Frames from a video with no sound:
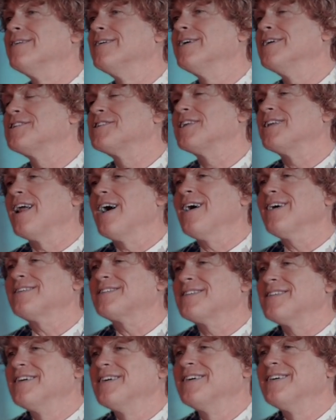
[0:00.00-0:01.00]
is it
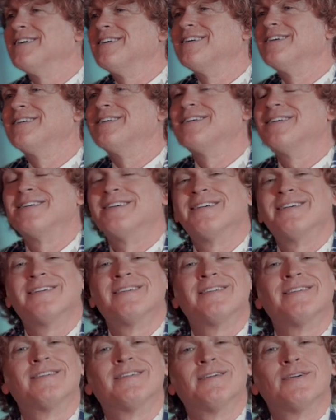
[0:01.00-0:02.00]
not mm
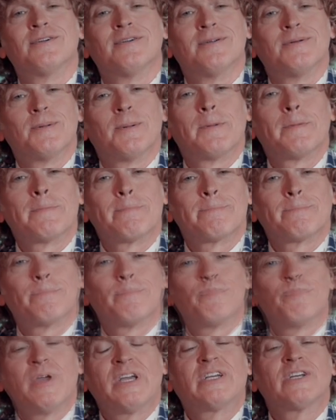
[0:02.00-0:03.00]
-hmm.
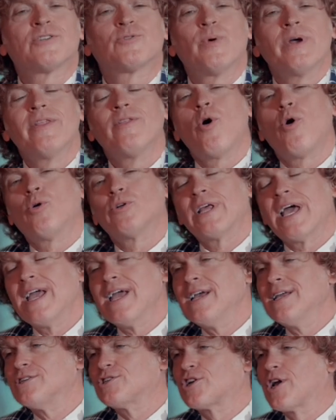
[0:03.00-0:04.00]
because with old
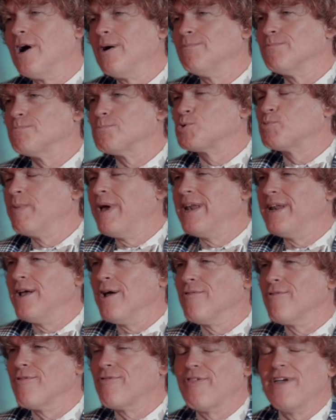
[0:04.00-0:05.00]
age comes many
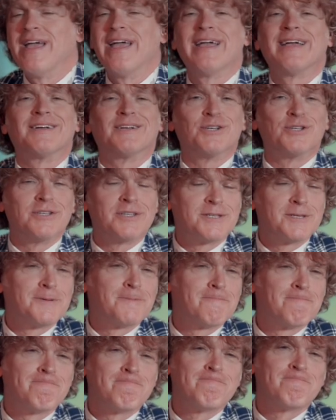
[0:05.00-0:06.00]
other things
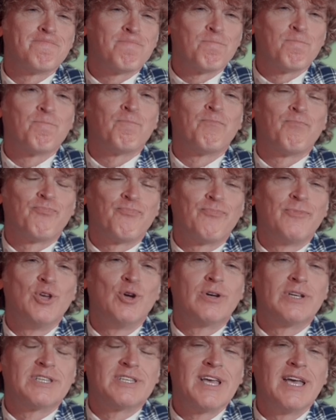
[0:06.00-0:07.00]

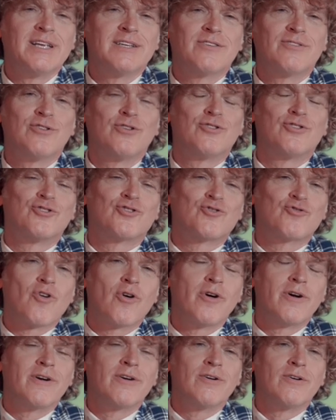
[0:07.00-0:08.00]
you could say it's the
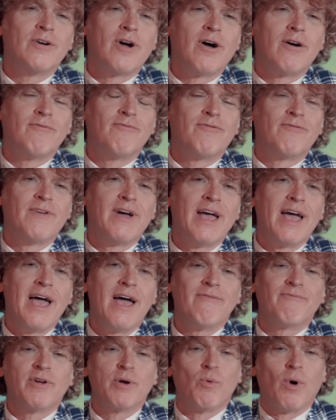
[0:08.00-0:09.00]
destroyer of
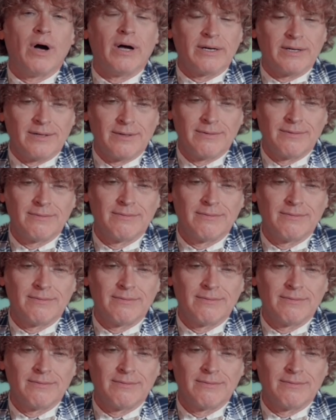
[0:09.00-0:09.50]
everyone